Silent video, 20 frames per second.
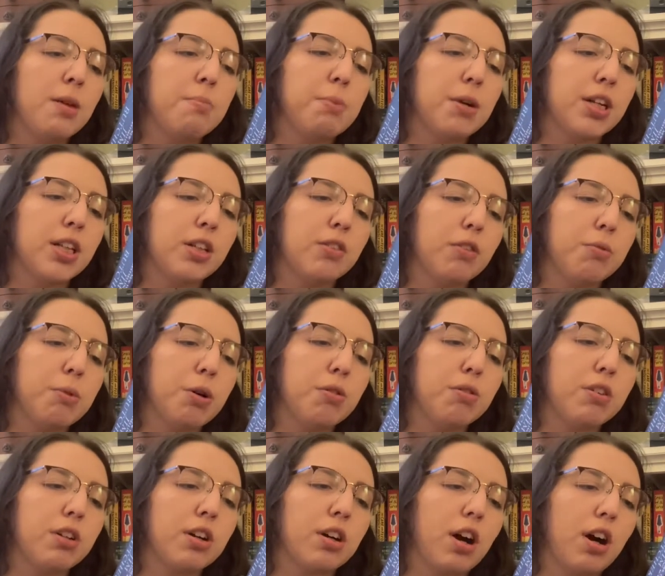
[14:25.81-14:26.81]
But in the
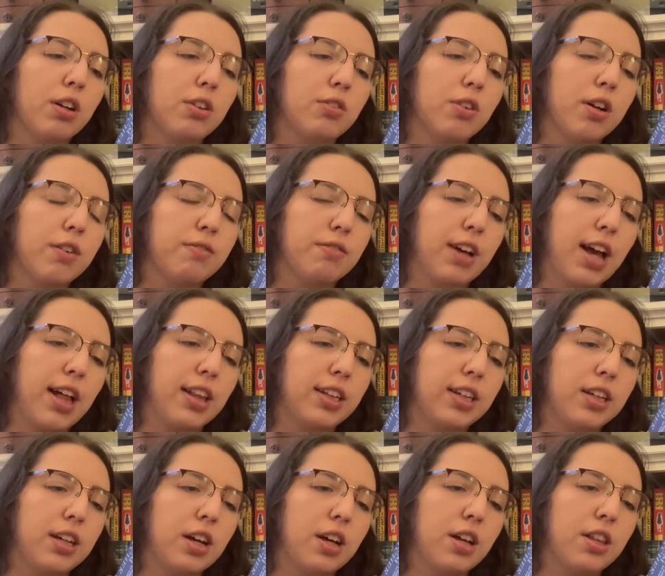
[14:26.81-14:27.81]
remote Calderon
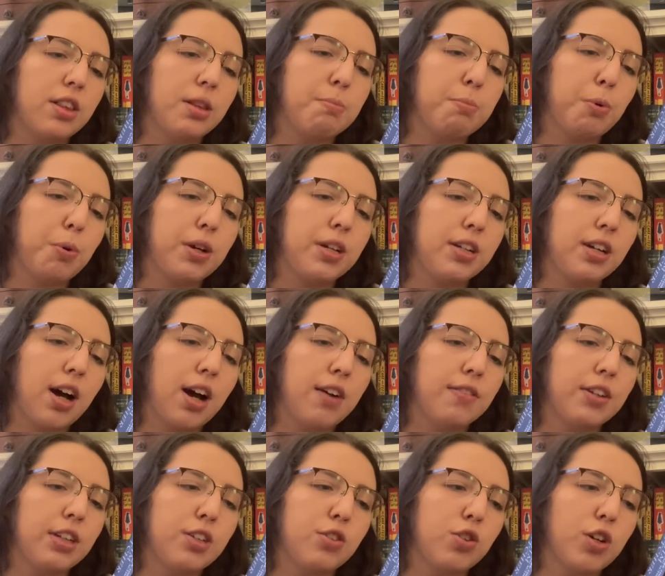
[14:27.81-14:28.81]
Valley, the boy
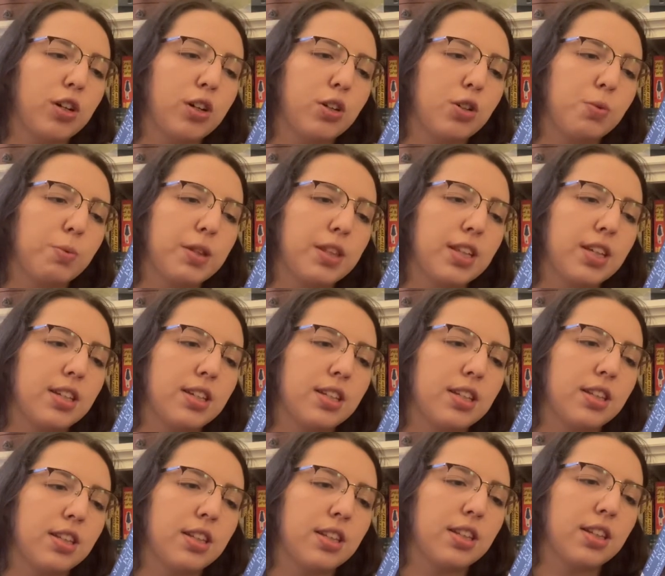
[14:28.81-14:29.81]
Tavi struggles with his
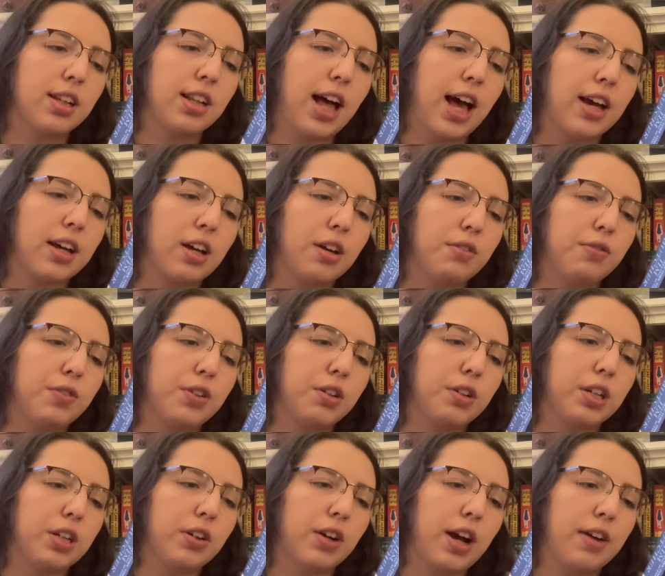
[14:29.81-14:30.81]
lack of
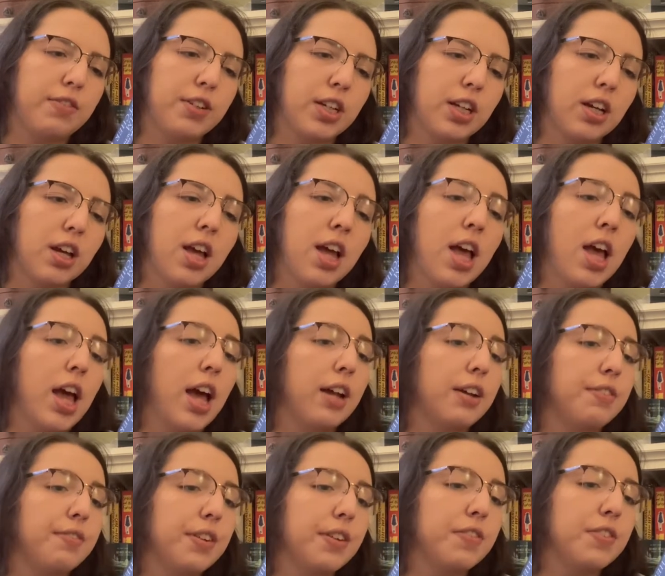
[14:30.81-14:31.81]
fury crafting.
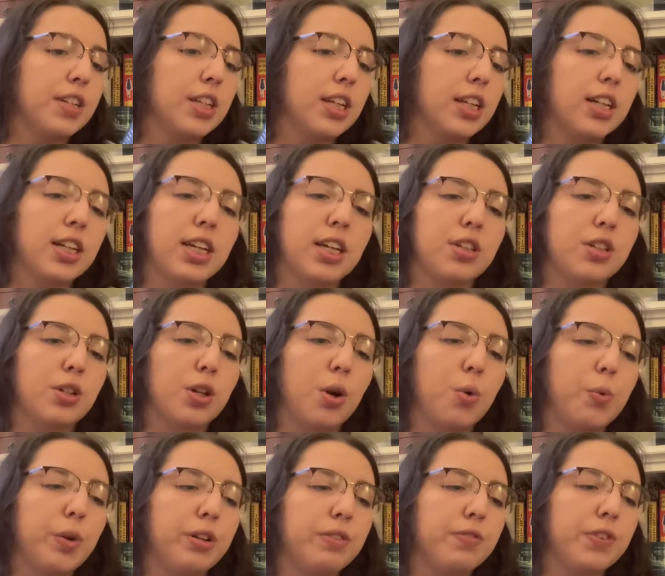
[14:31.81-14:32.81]
At 15, he has no
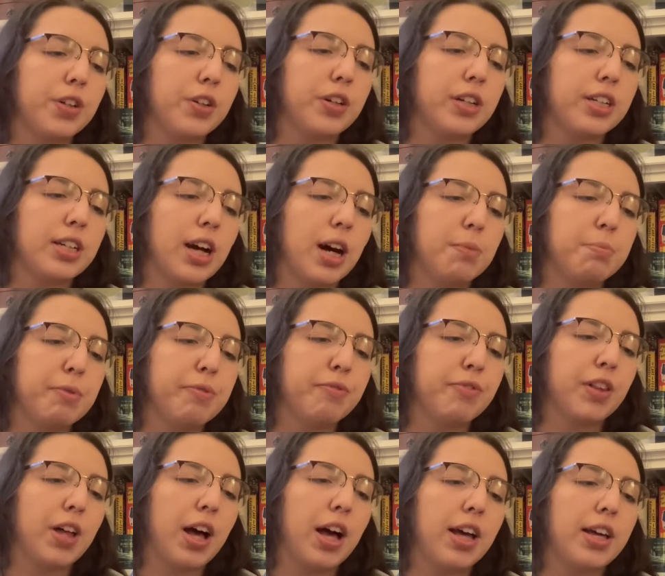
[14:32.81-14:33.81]
wind fury to help him
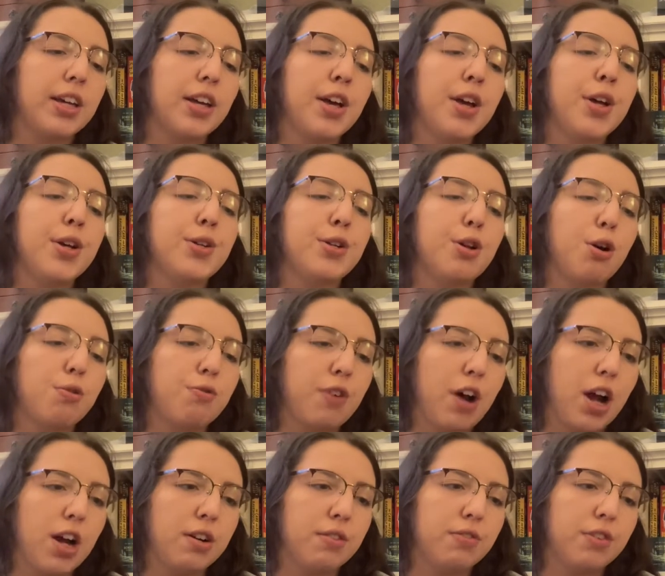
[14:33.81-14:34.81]
fly, no
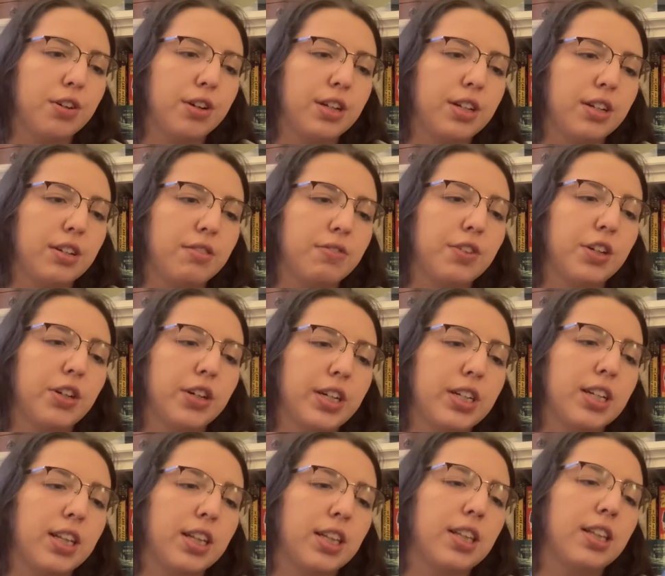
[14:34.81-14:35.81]
fire fury
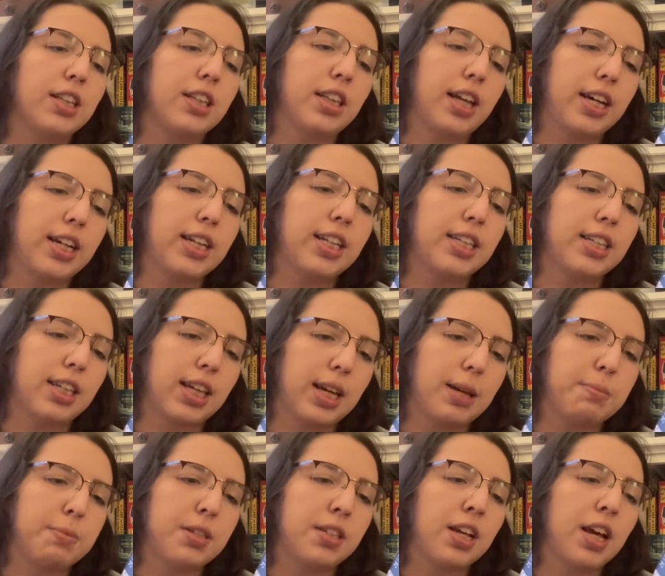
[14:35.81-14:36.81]
to light his
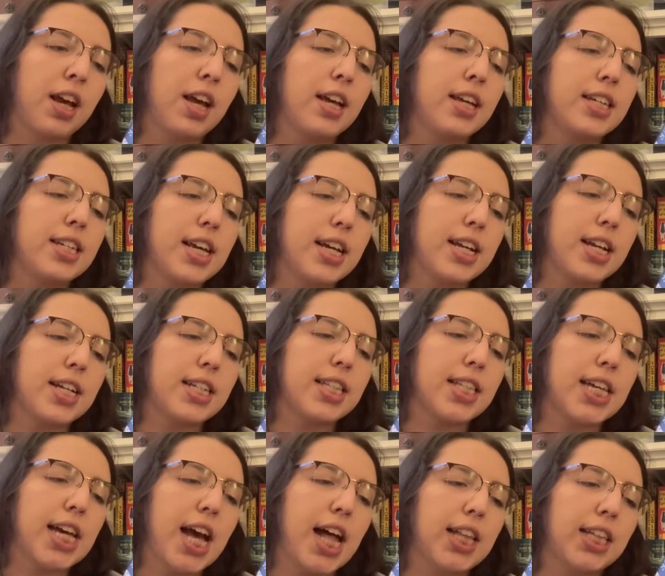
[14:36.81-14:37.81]
lamps. Yet as
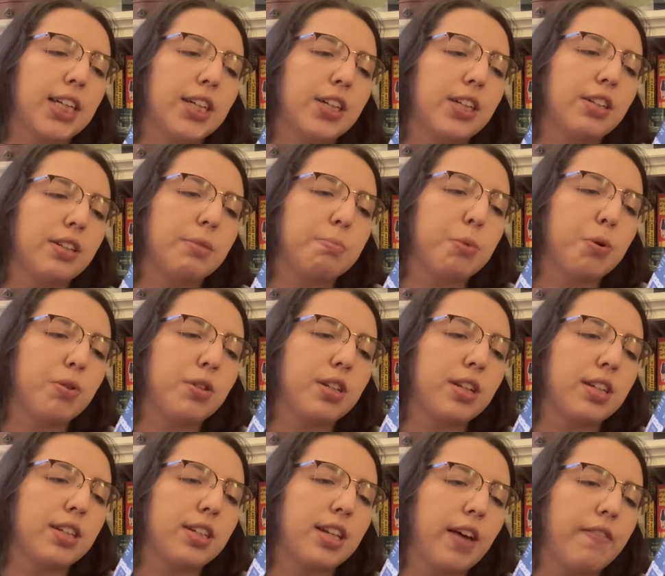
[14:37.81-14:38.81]
the Alirans'
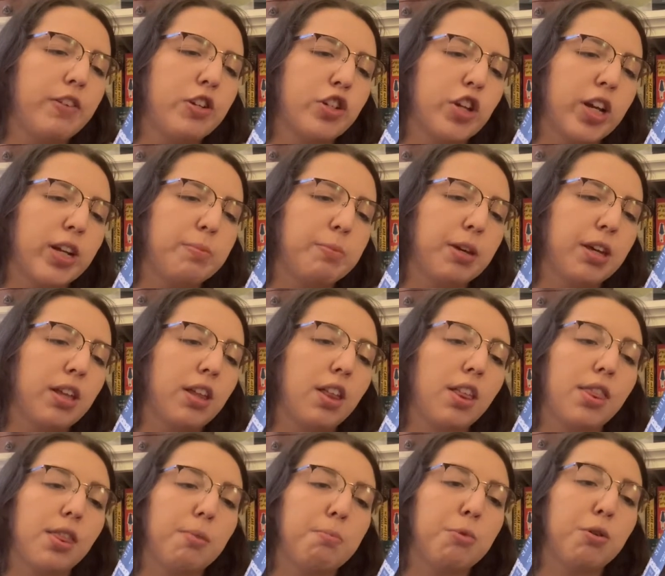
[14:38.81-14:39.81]
most savage enemy,
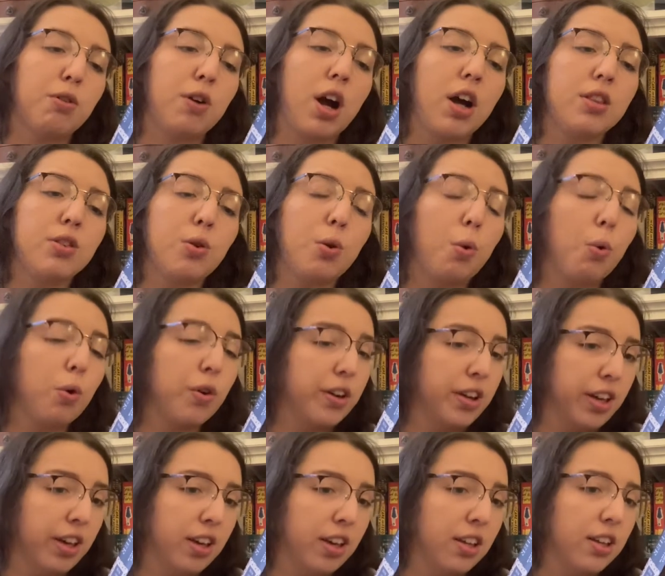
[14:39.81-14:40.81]
the Marat Horde,